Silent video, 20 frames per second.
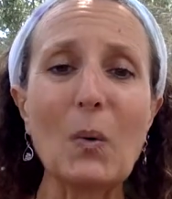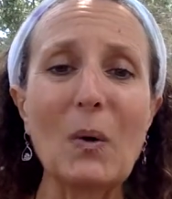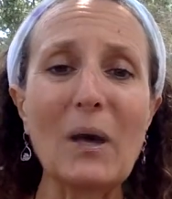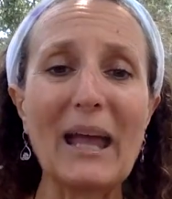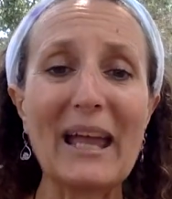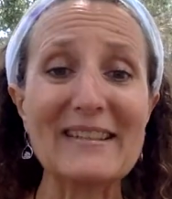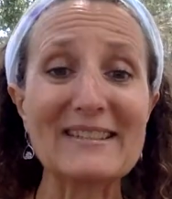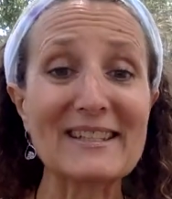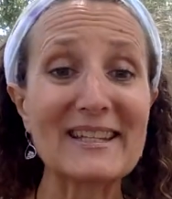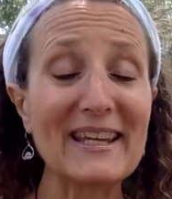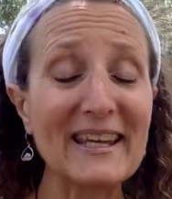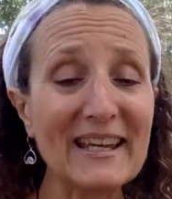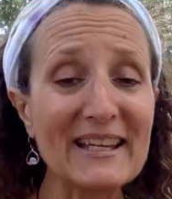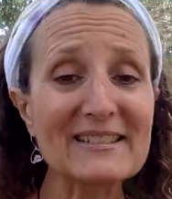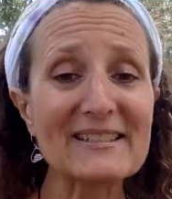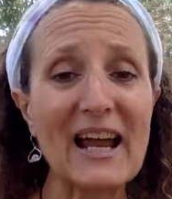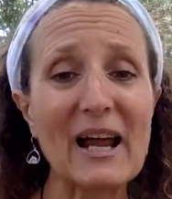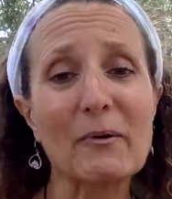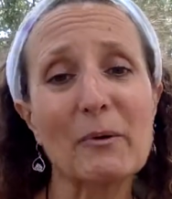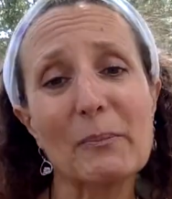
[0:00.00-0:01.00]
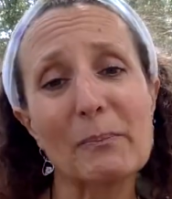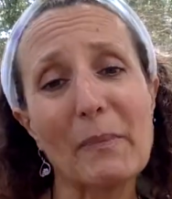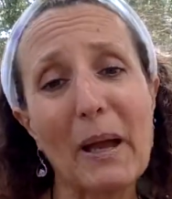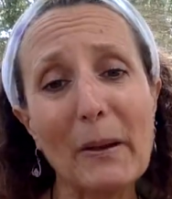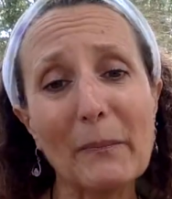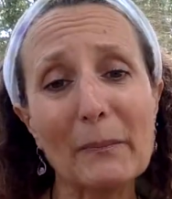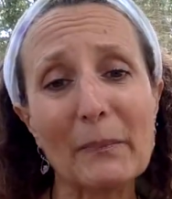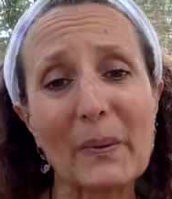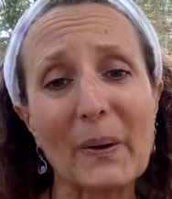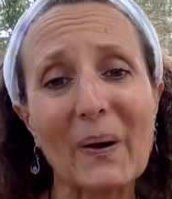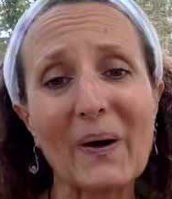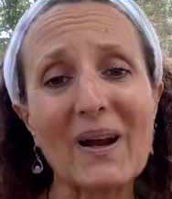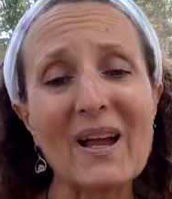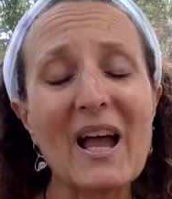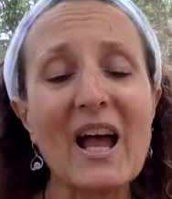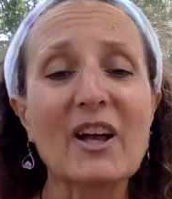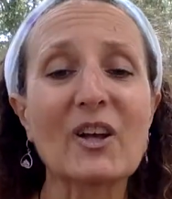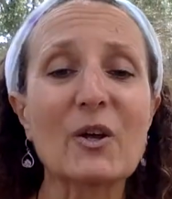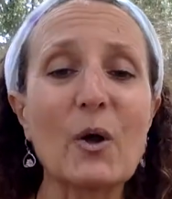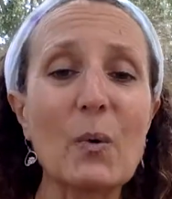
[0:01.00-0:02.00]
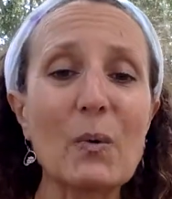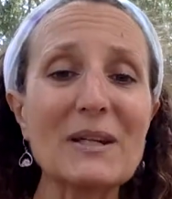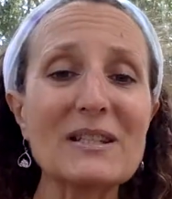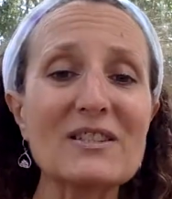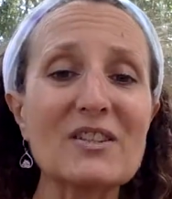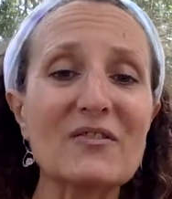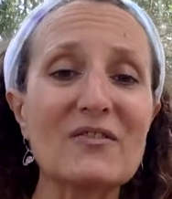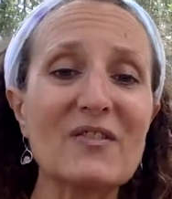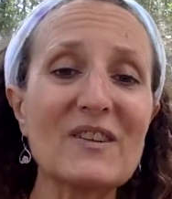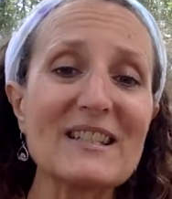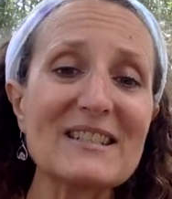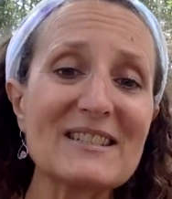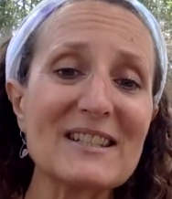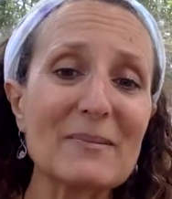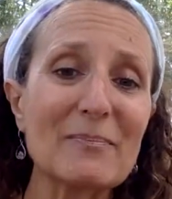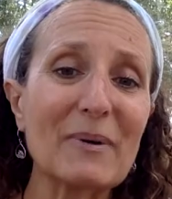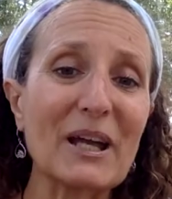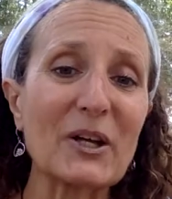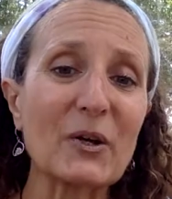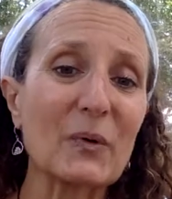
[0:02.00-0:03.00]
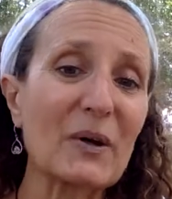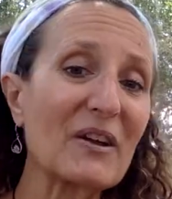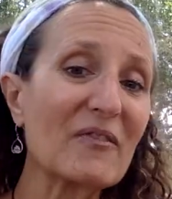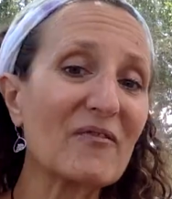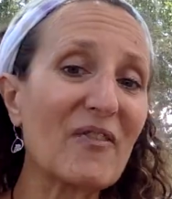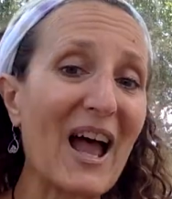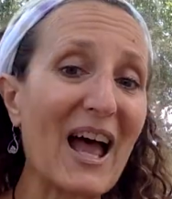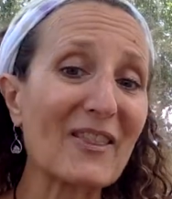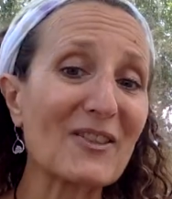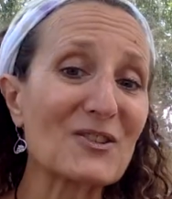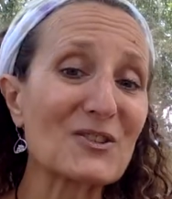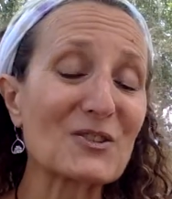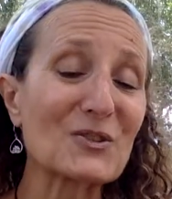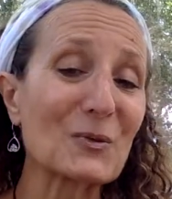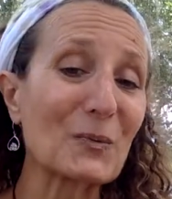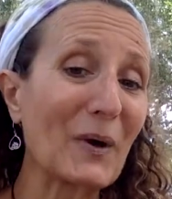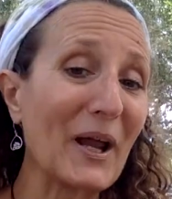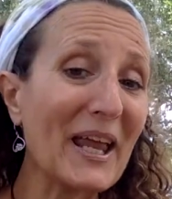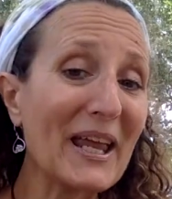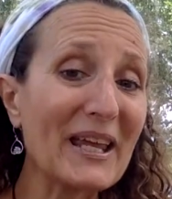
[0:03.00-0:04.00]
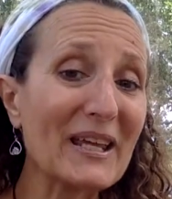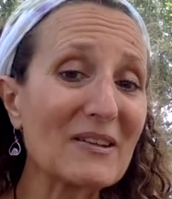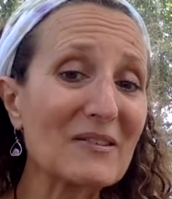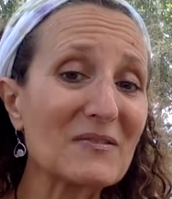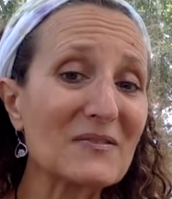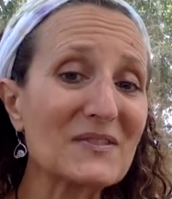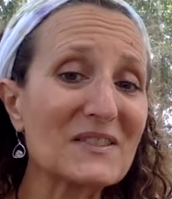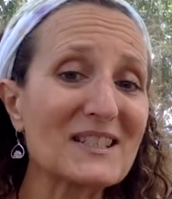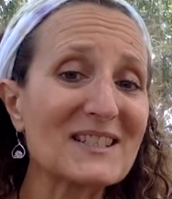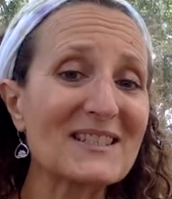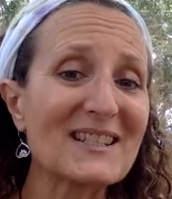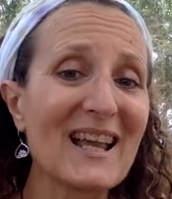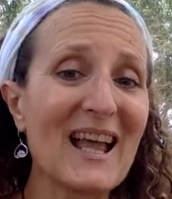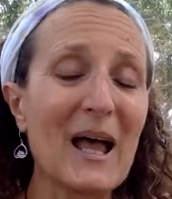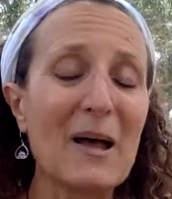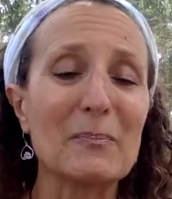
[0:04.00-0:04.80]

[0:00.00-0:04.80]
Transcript: as kids, I remember going to visit my grandfather's graves.